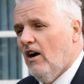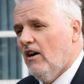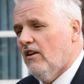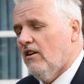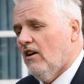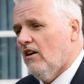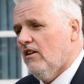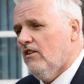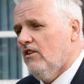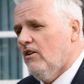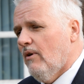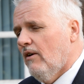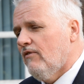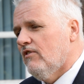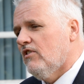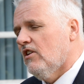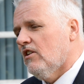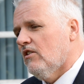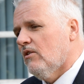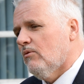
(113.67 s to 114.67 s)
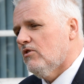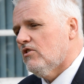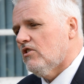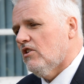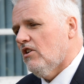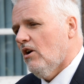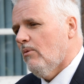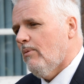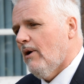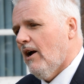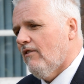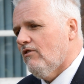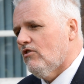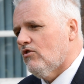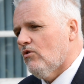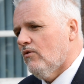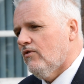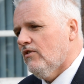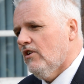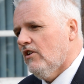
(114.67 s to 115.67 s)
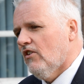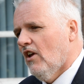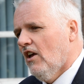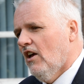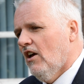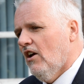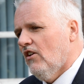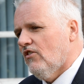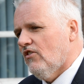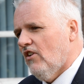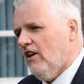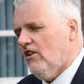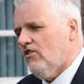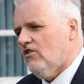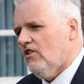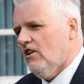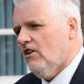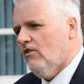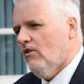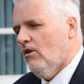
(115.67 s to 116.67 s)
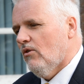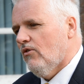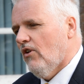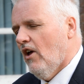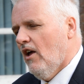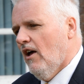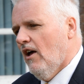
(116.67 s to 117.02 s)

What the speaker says: I knew everything there was to know about Aristophanes as an 18-year-old.